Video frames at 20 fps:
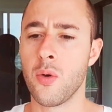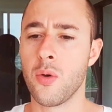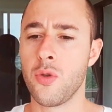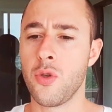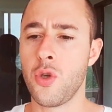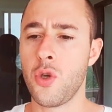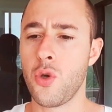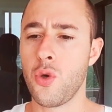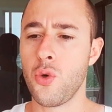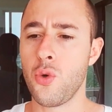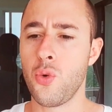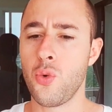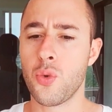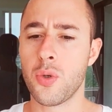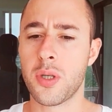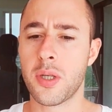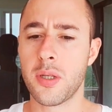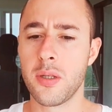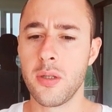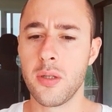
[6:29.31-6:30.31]

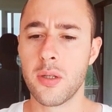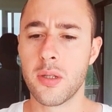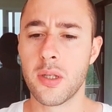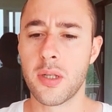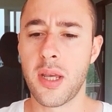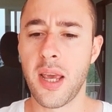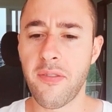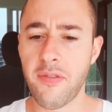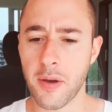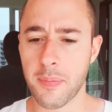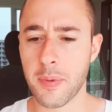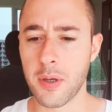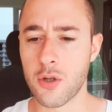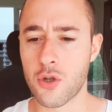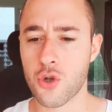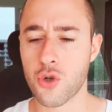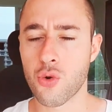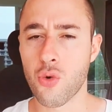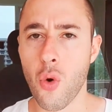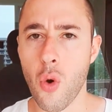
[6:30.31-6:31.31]
You give up
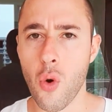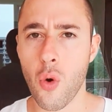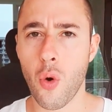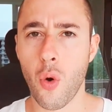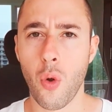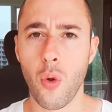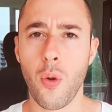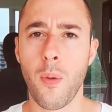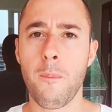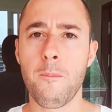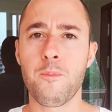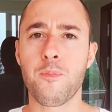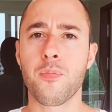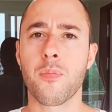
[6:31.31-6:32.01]
control,